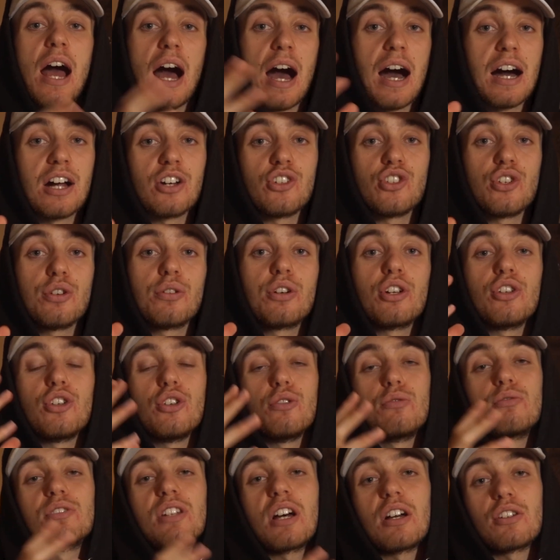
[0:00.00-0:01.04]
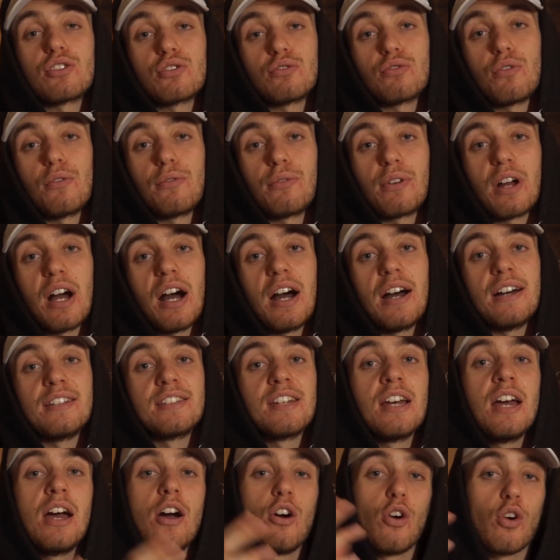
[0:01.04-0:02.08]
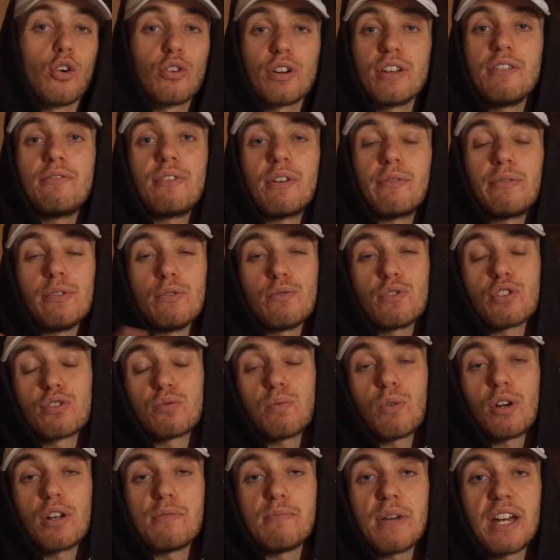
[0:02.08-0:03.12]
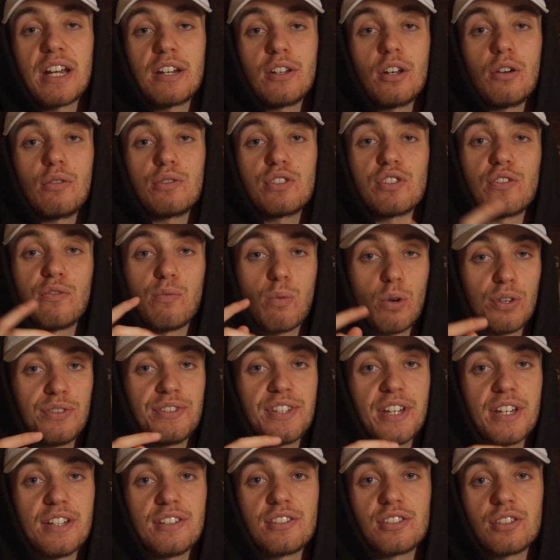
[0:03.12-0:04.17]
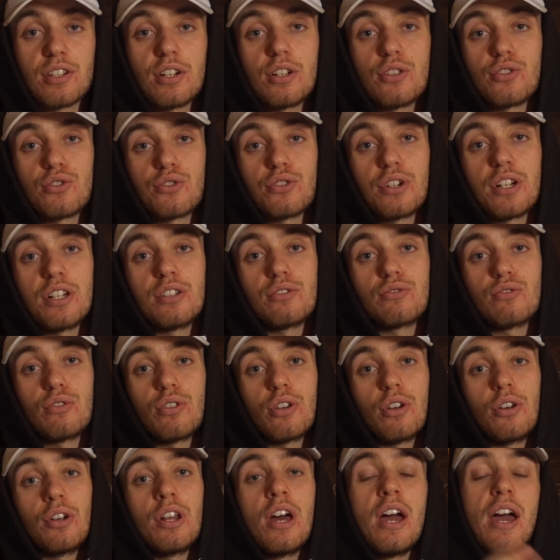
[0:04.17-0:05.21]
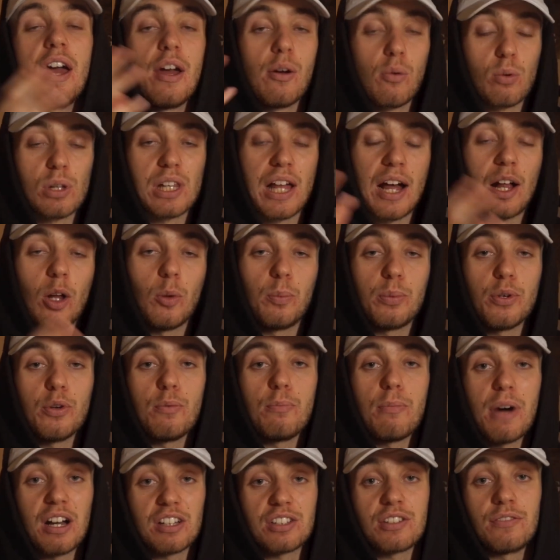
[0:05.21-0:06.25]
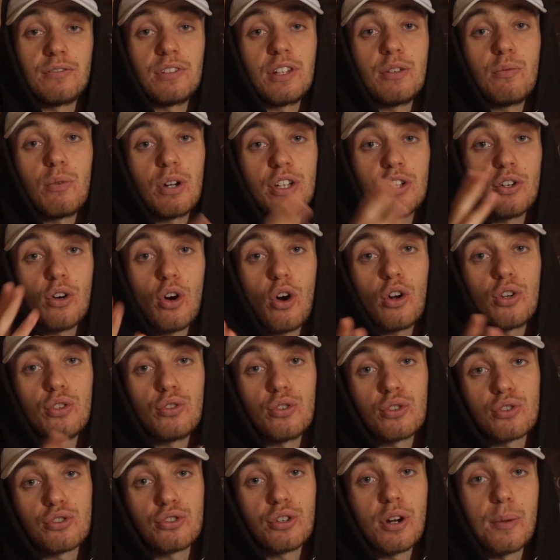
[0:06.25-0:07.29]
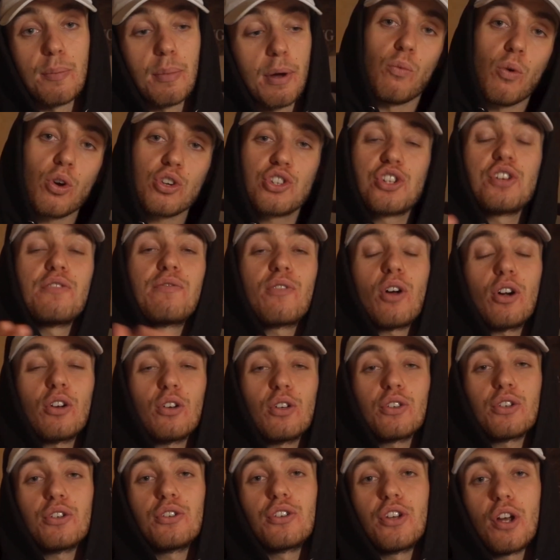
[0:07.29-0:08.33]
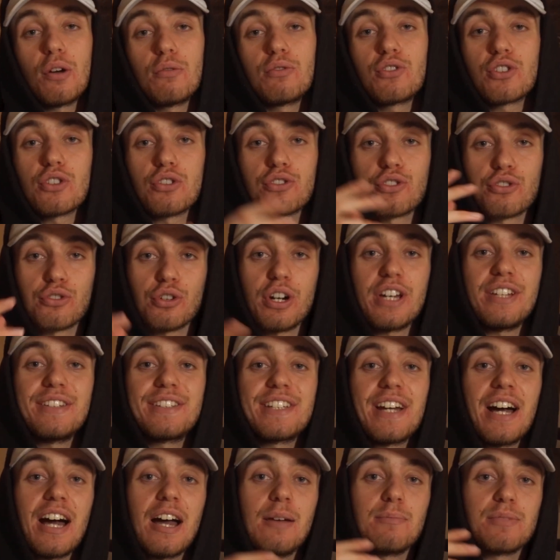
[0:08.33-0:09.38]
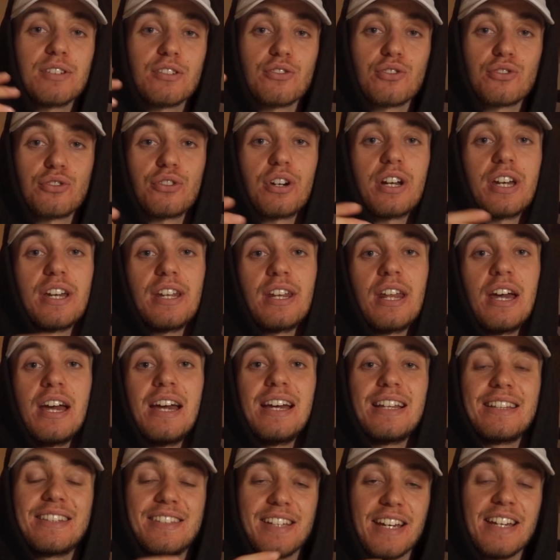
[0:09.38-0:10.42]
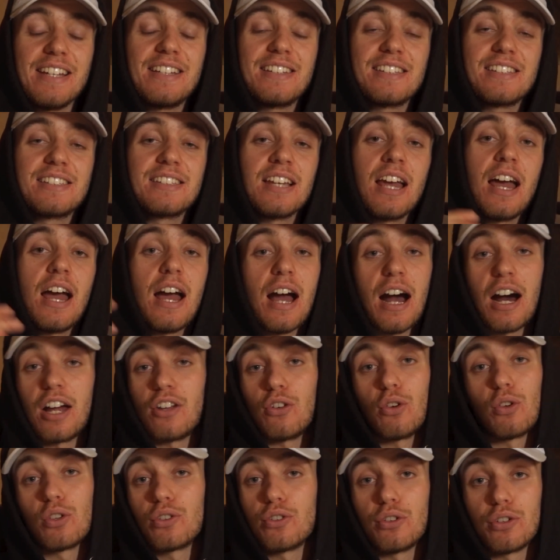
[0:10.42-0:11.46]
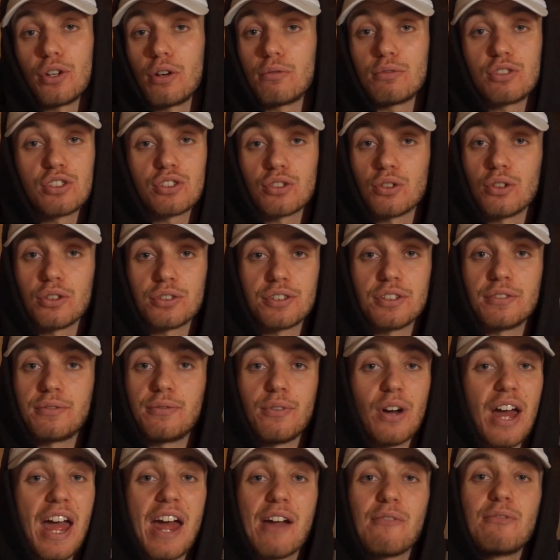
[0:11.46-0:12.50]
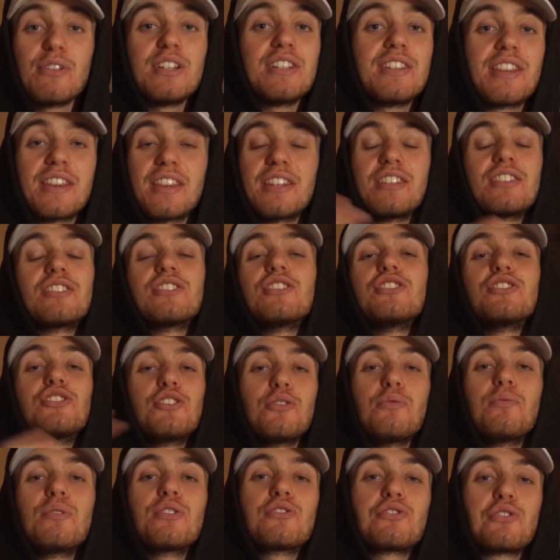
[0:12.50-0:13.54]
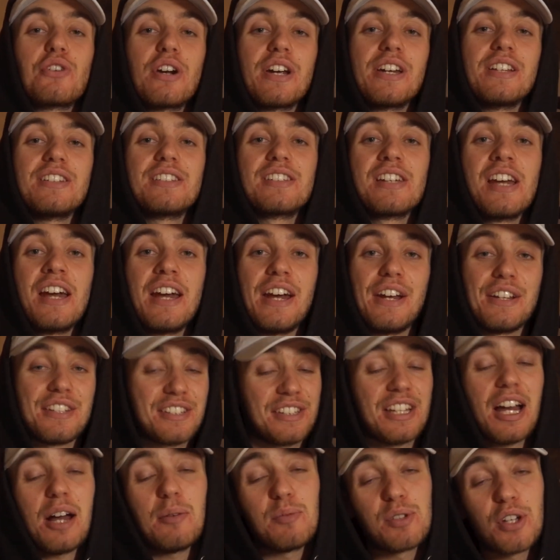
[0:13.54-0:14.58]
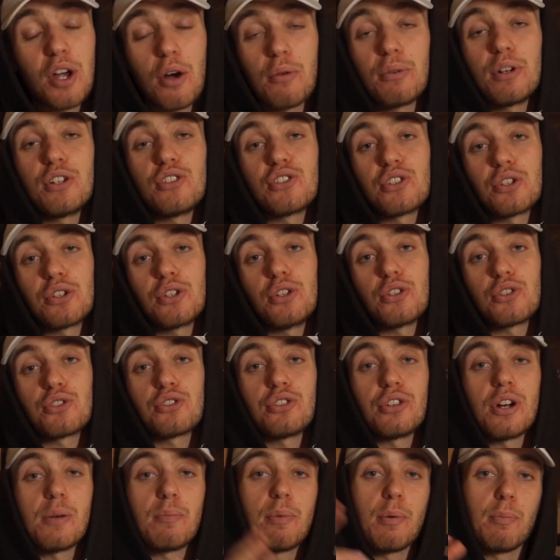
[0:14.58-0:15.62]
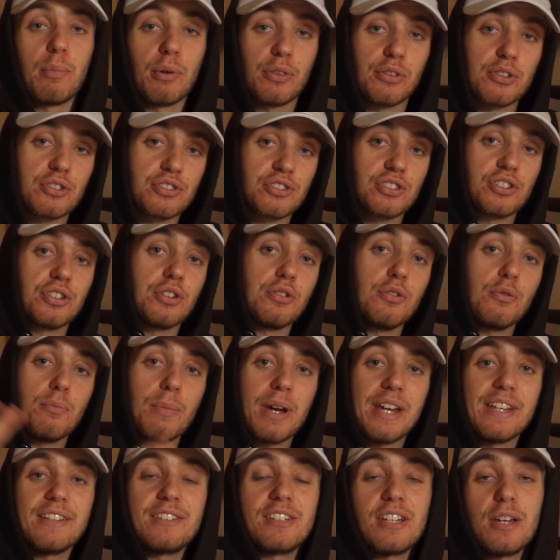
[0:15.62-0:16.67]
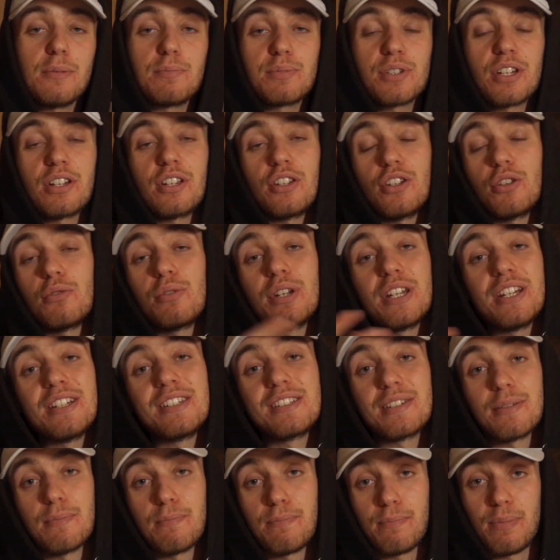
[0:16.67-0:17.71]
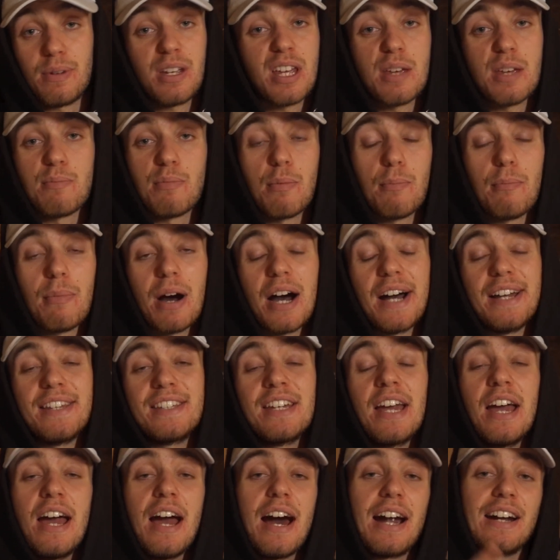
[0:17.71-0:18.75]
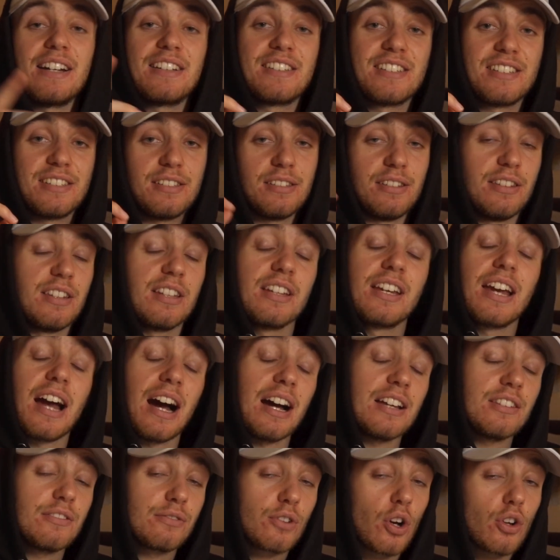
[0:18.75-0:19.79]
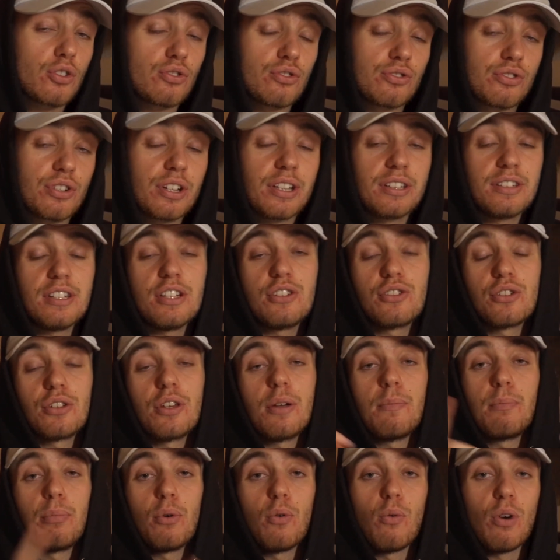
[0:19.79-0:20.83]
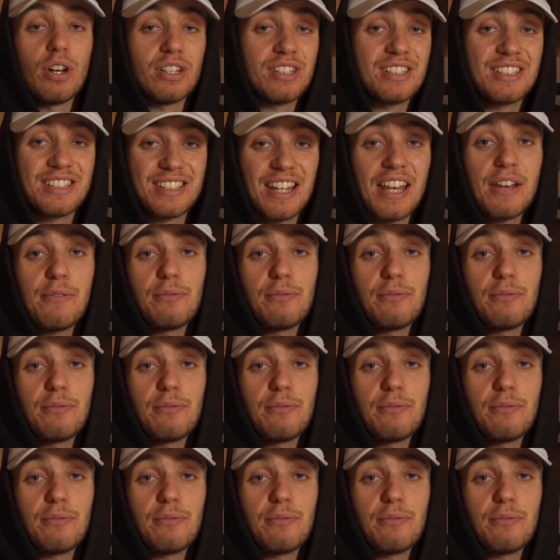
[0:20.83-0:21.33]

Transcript: and you can use that as a rough guide, or even if you just want to make notes of what days certain trains run on, it will help you massively when you're on your trip. Once you've got all your notes, your train times and train dates, and all your notes sorted for everything to do with trains, it's time to go and enjoy your trip. But there's two main tips that you need to keep in mind, and they kind of contradict each other, but it's stay